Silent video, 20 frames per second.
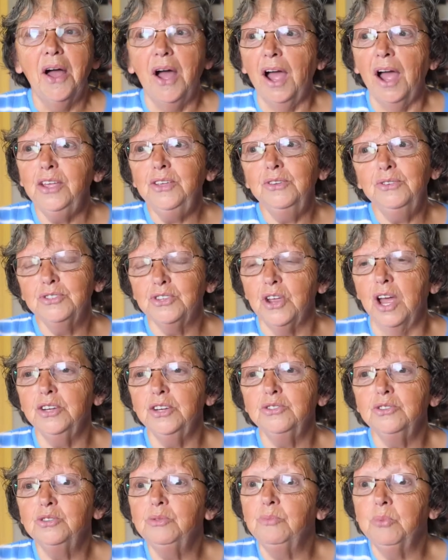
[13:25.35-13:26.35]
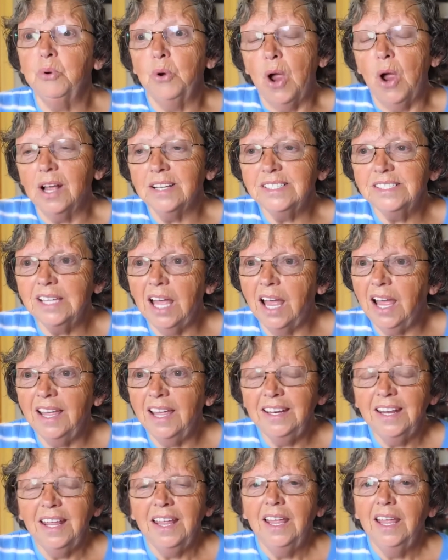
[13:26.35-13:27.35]
I used hydrogen
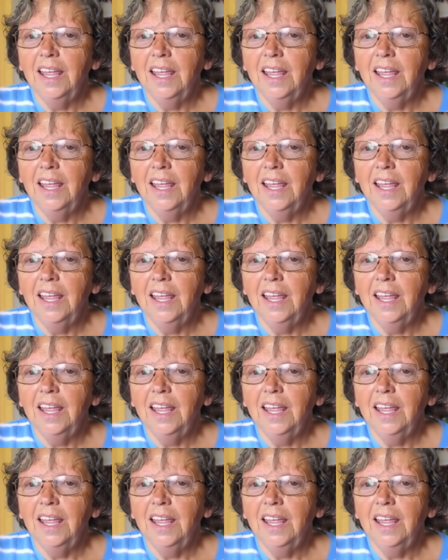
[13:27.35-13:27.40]
peroxide,